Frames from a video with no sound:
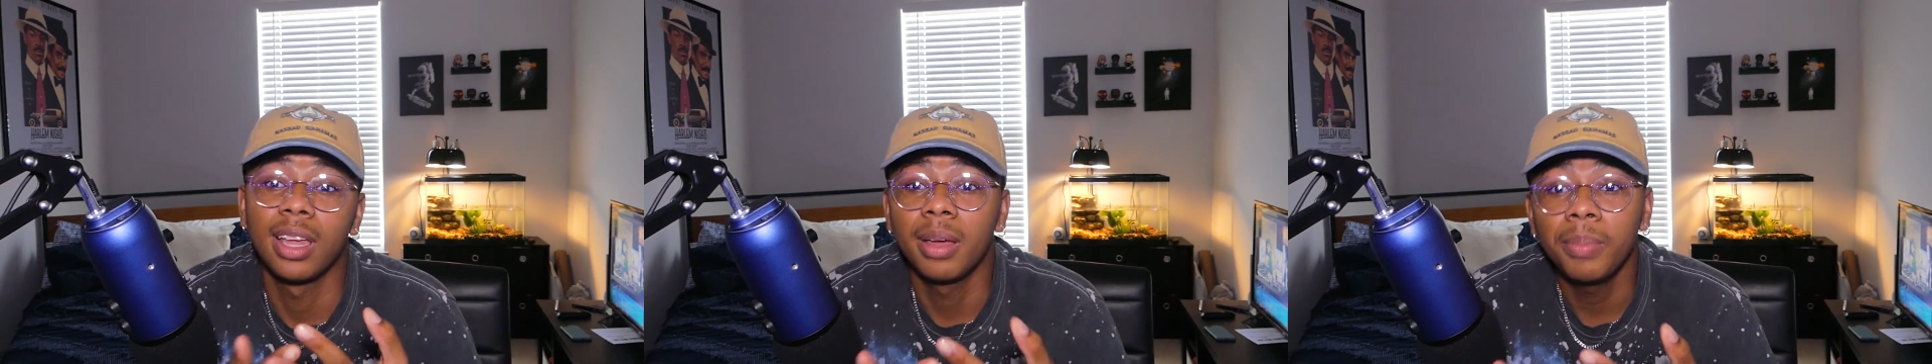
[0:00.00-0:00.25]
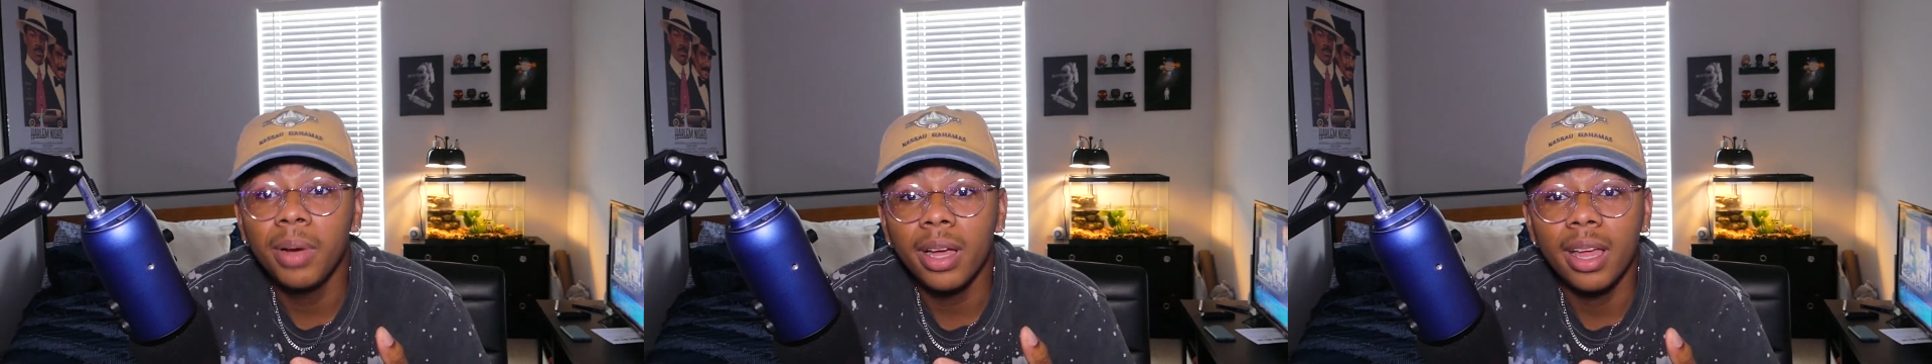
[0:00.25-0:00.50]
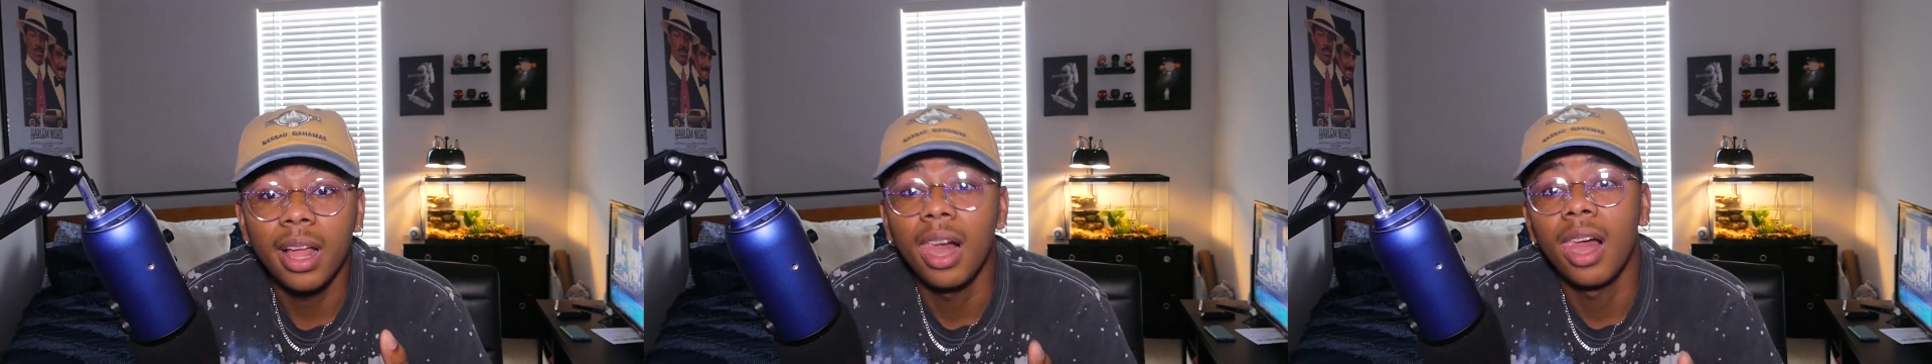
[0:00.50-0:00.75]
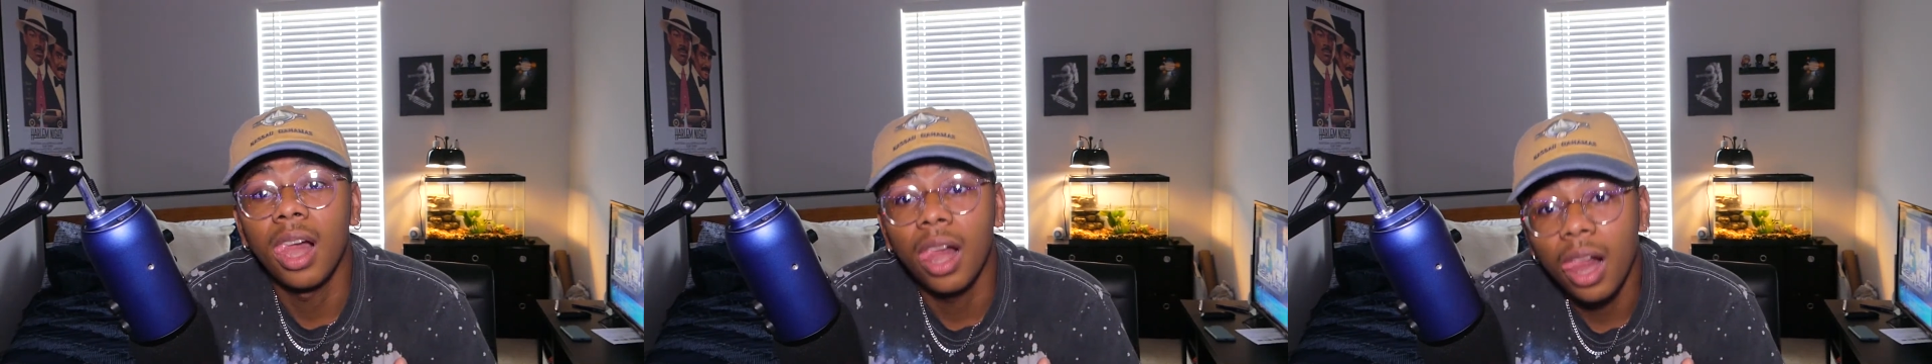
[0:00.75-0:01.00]
But
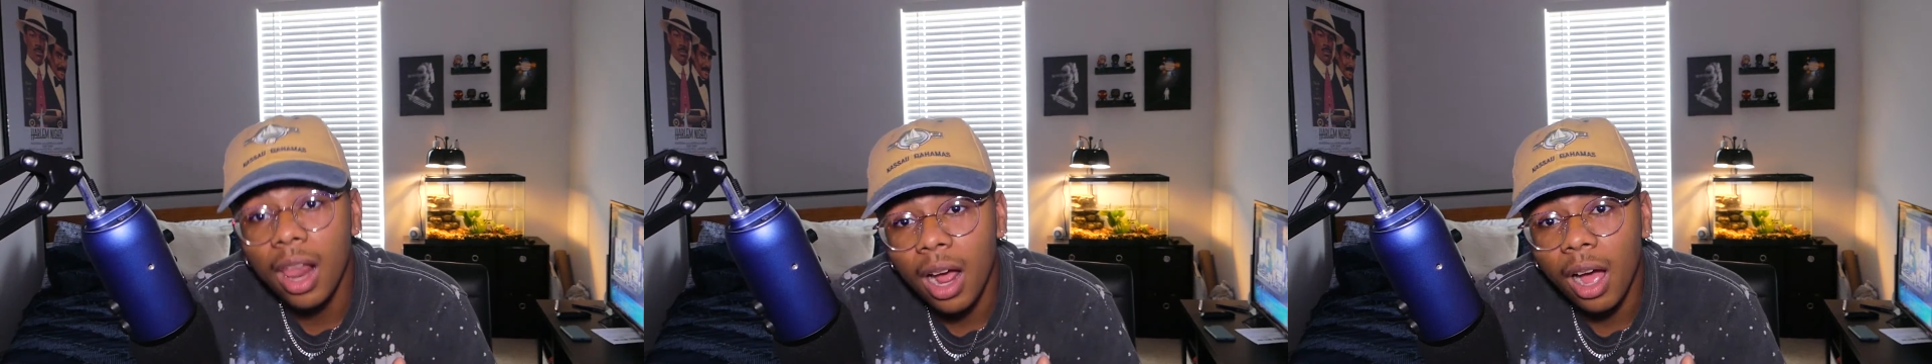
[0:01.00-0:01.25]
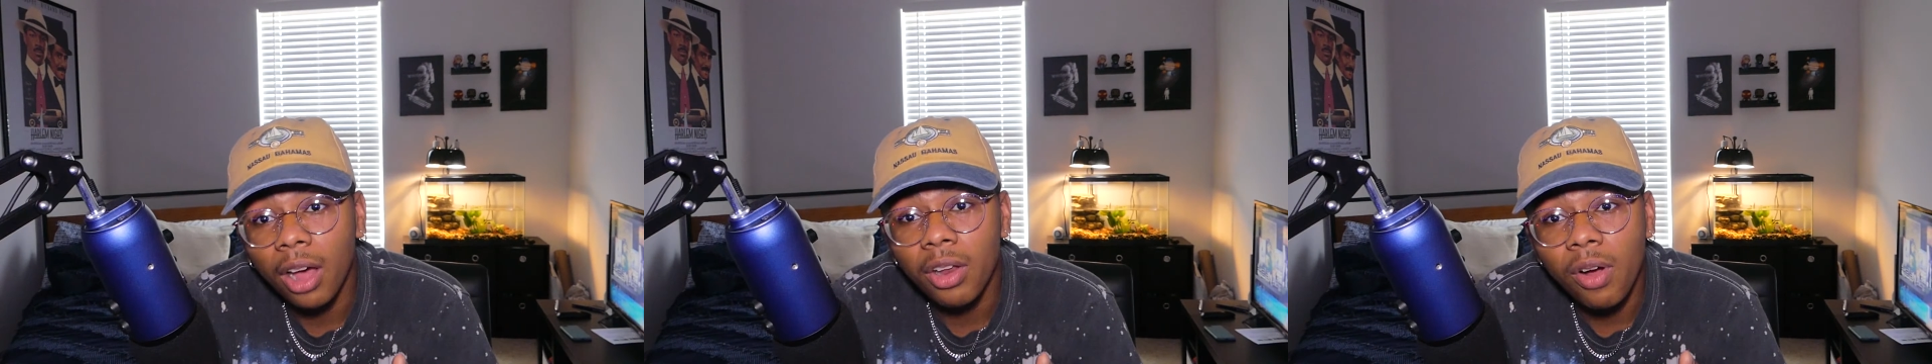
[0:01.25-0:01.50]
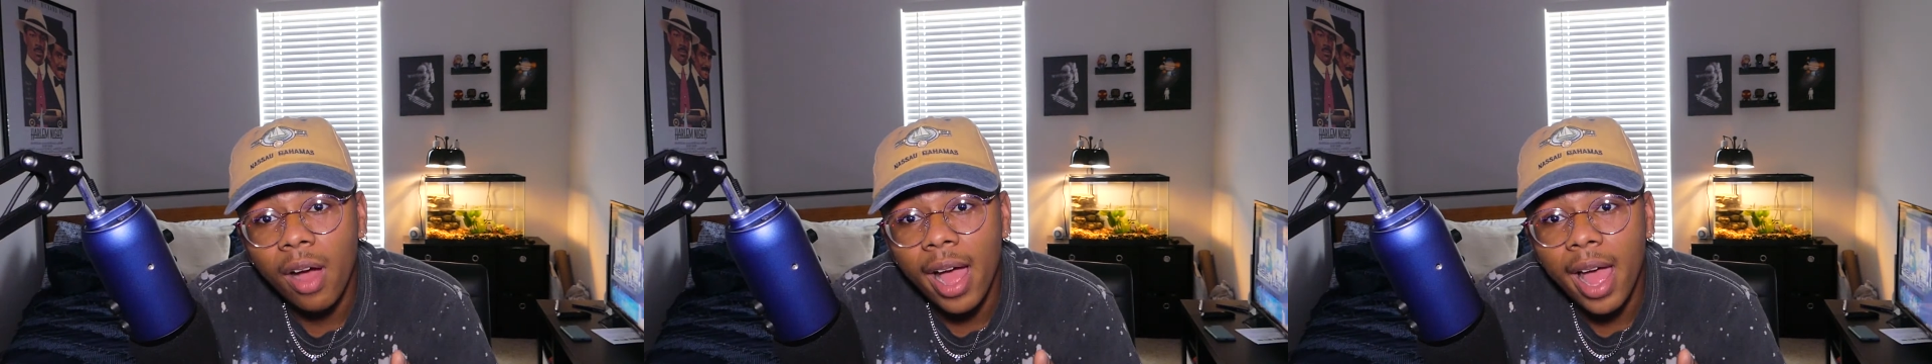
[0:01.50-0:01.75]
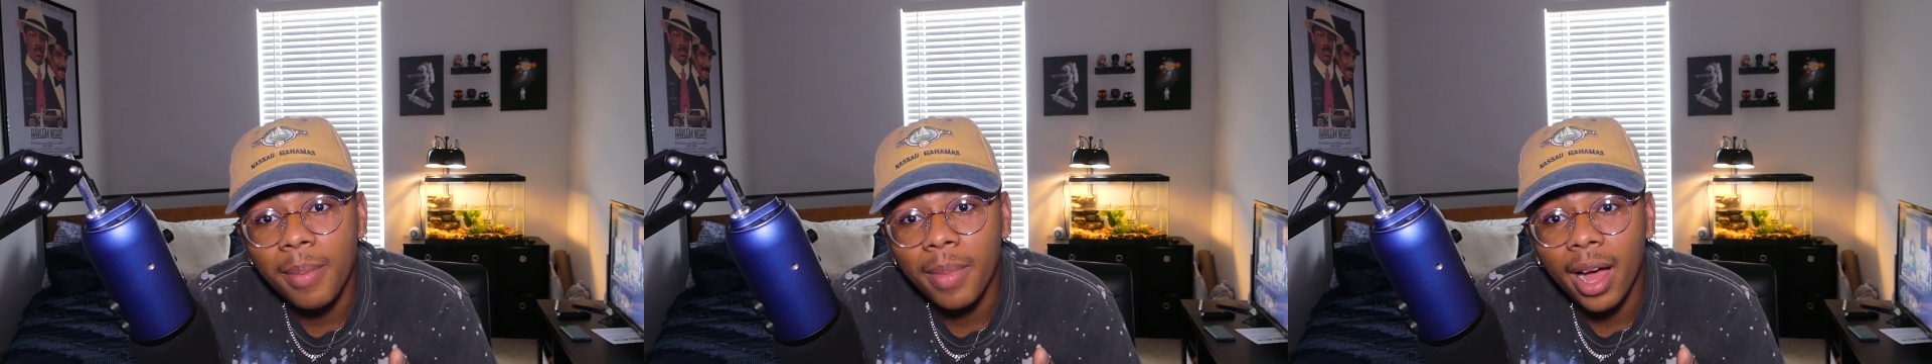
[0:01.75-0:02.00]
although I have
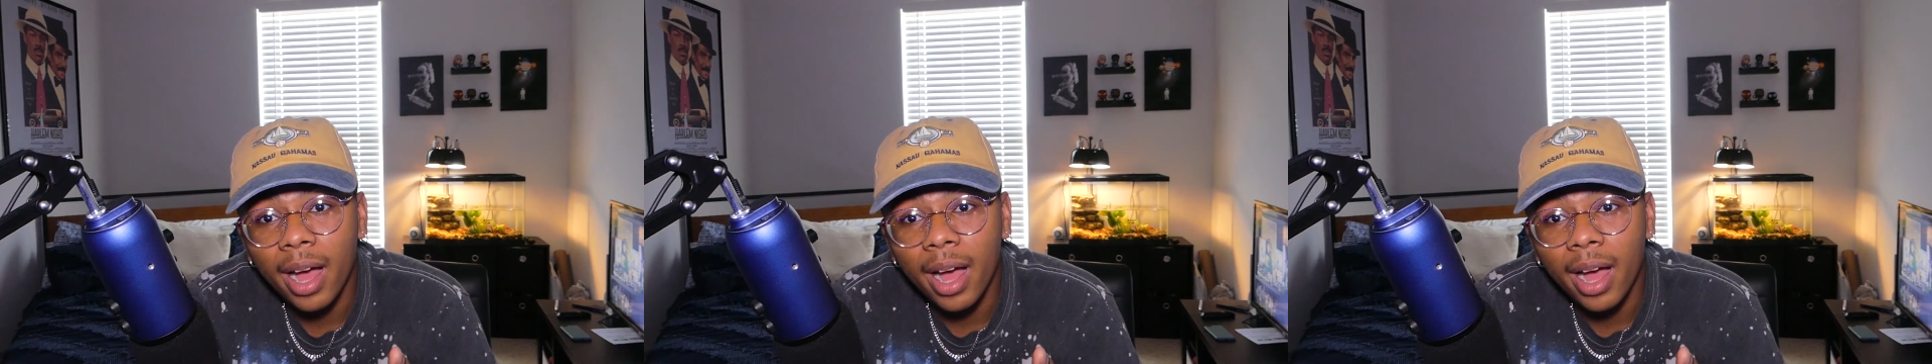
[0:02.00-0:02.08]
my